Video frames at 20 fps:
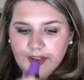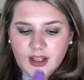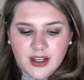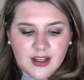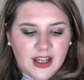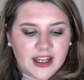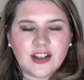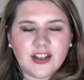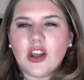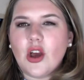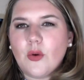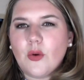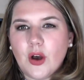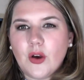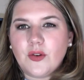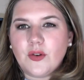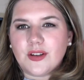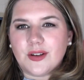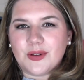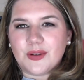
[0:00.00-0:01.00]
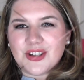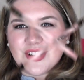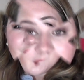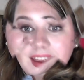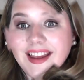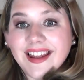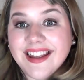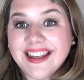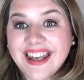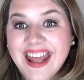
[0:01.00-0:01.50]
Like no odour, which
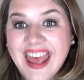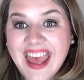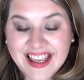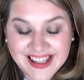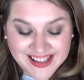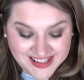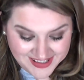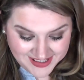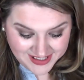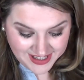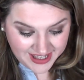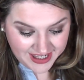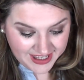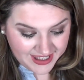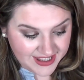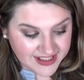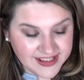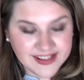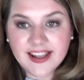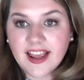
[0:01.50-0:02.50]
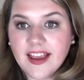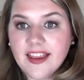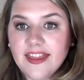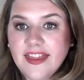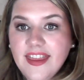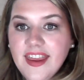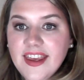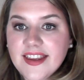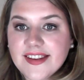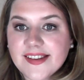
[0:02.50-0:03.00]
is lovely. Next is
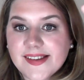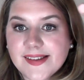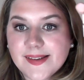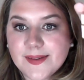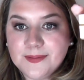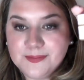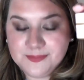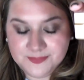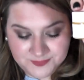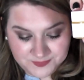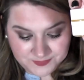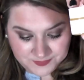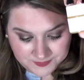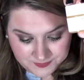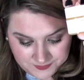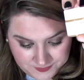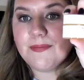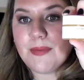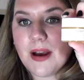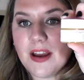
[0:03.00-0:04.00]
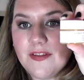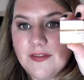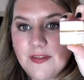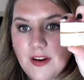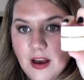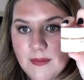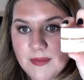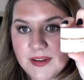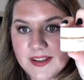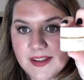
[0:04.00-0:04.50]
this by
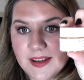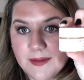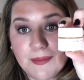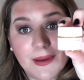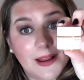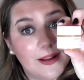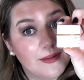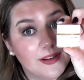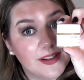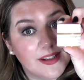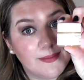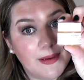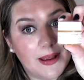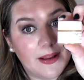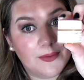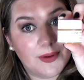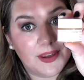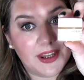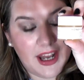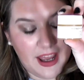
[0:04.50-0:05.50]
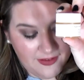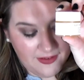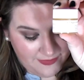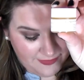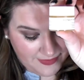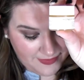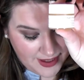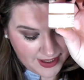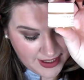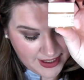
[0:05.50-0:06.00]
Pharmacy, spelt with an
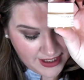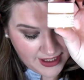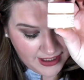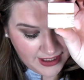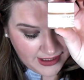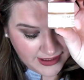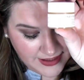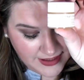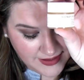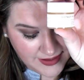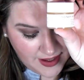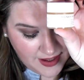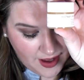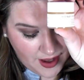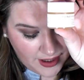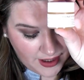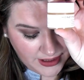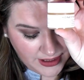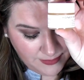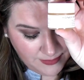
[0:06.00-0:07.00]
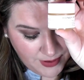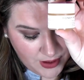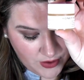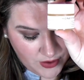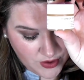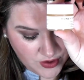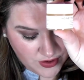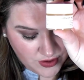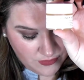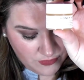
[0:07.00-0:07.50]
F. It is the Honey
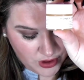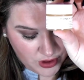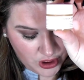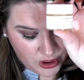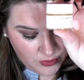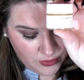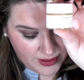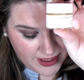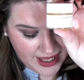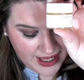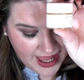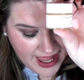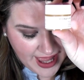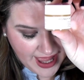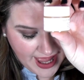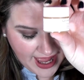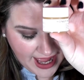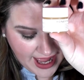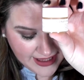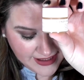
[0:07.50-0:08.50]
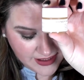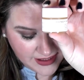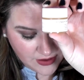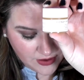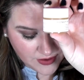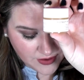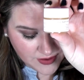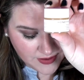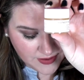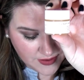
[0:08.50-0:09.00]
Potion Renewing
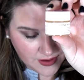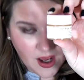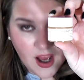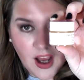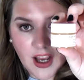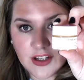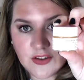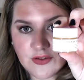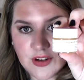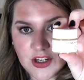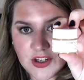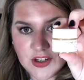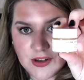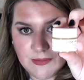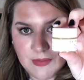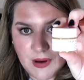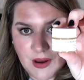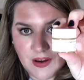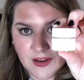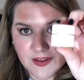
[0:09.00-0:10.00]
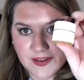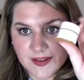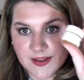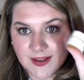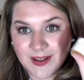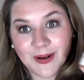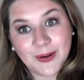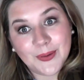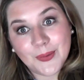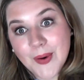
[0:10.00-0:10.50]
Antioxidant Hydration
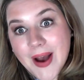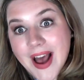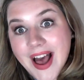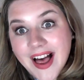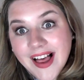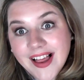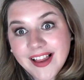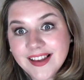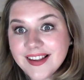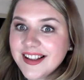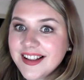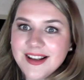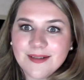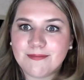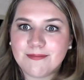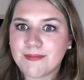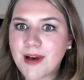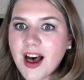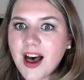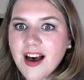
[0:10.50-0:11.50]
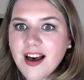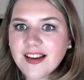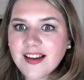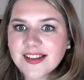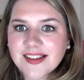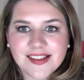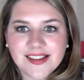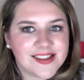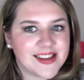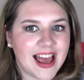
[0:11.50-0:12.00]
Mask. Well,
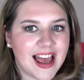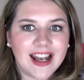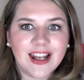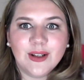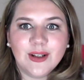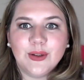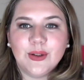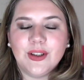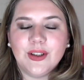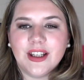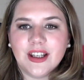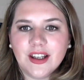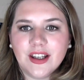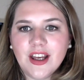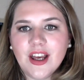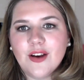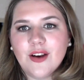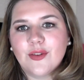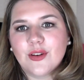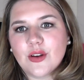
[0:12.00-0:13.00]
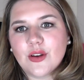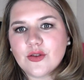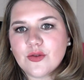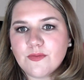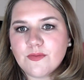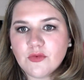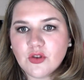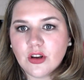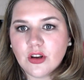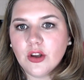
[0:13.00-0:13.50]
masks, hallelujah, for those
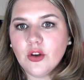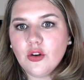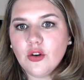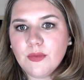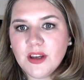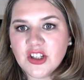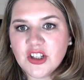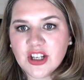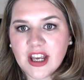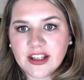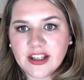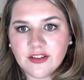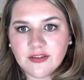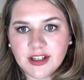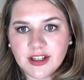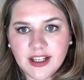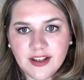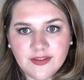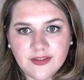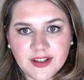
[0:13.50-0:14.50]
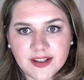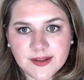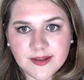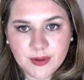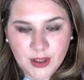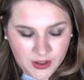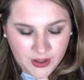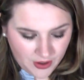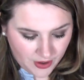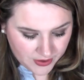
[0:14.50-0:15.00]
gloomy January evenings
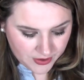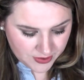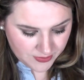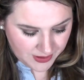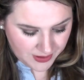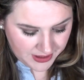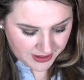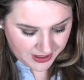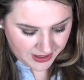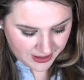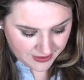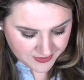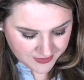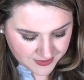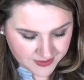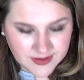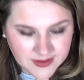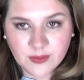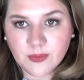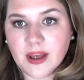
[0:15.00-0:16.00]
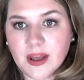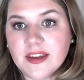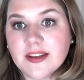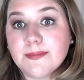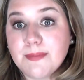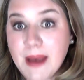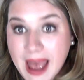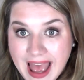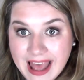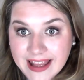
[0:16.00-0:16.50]
when you can't do anything else because the weather's
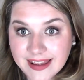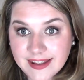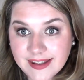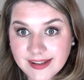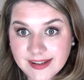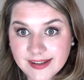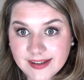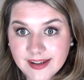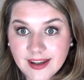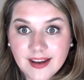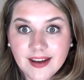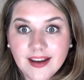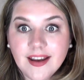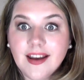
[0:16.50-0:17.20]
pants.